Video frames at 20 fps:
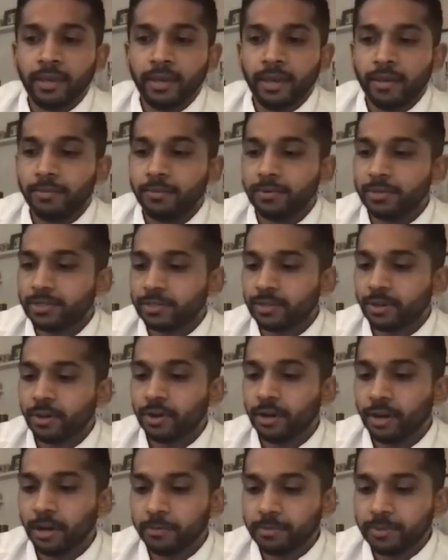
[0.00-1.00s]
And we
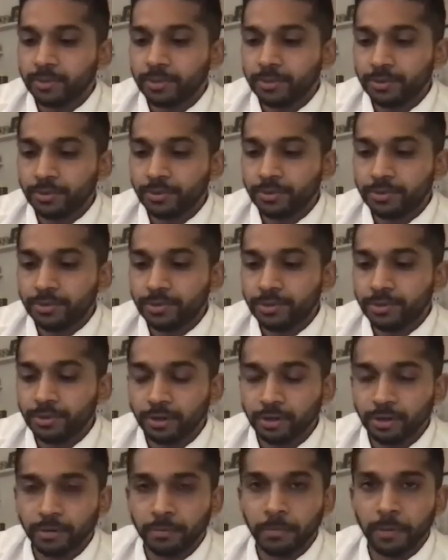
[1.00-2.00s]
saw up to
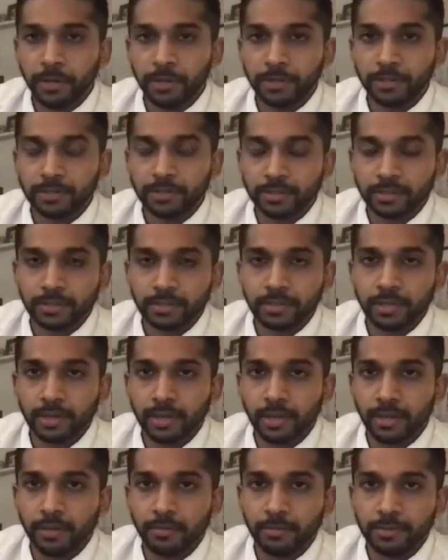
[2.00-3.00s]
200 patients a
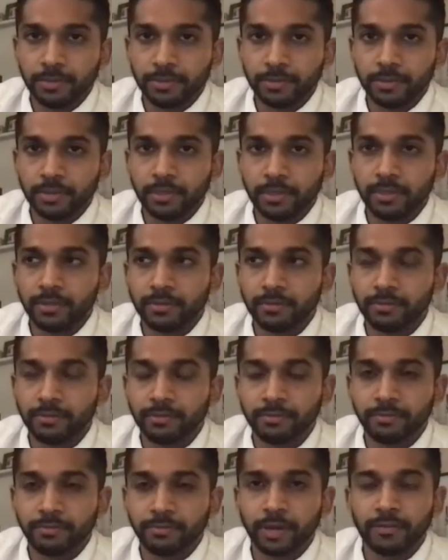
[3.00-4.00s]
day between
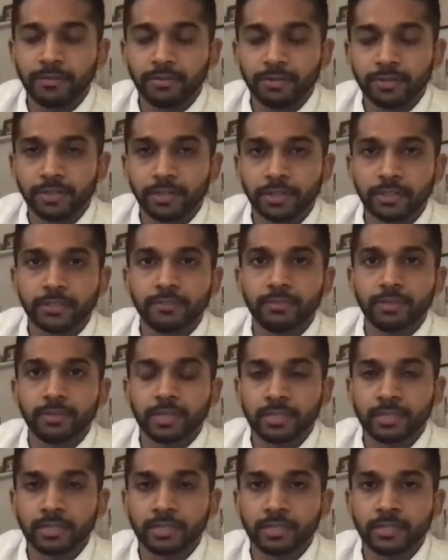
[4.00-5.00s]
five or six of
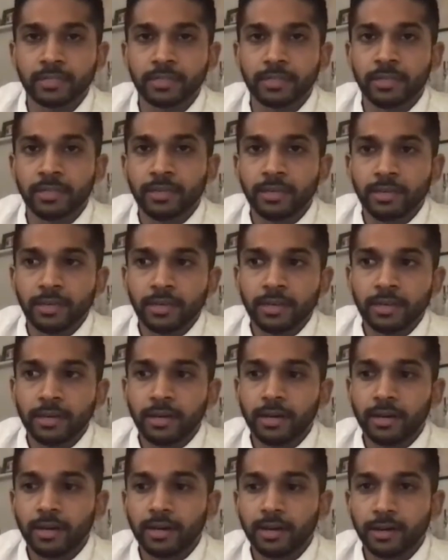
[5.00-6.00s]
us.
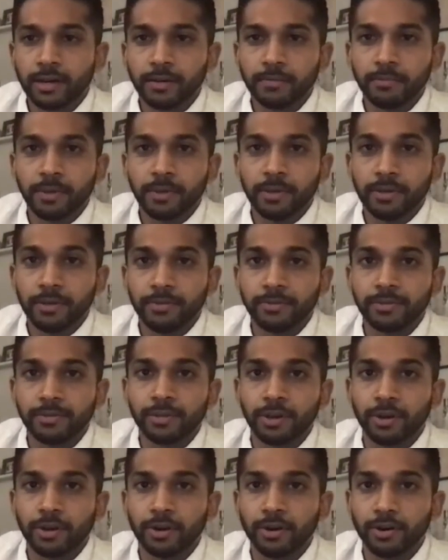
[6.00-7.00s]
Um, and you
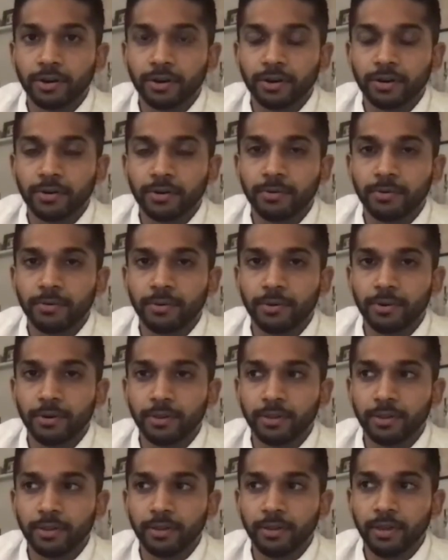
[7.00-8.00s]
saw
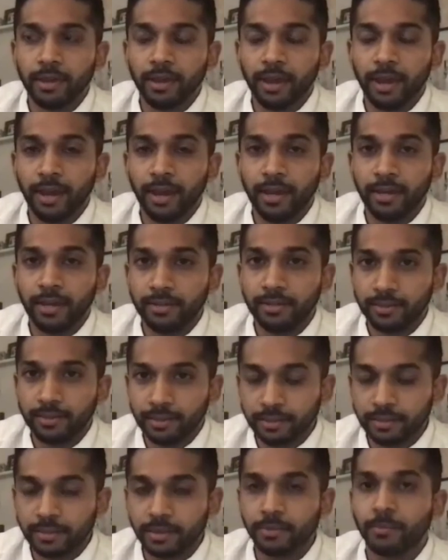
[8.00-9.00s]
really
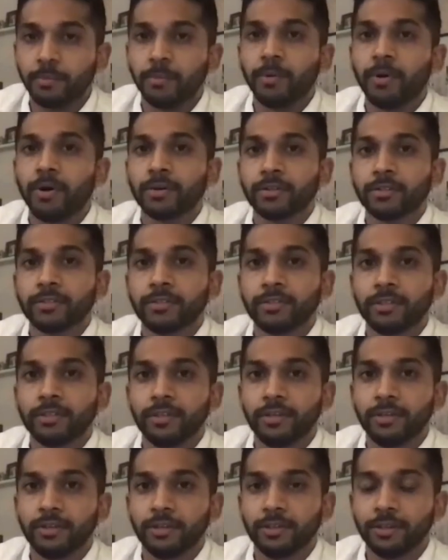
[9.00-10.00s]
anything that walked
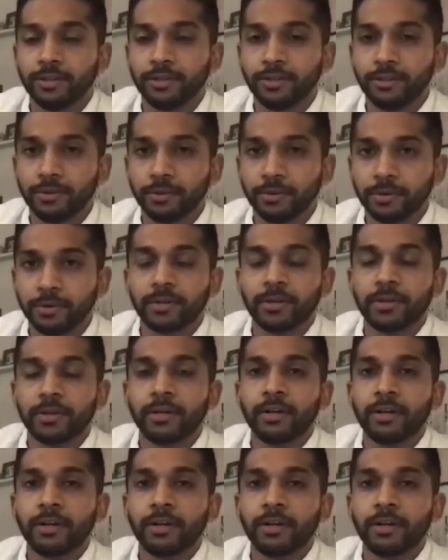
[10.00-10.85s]
into the door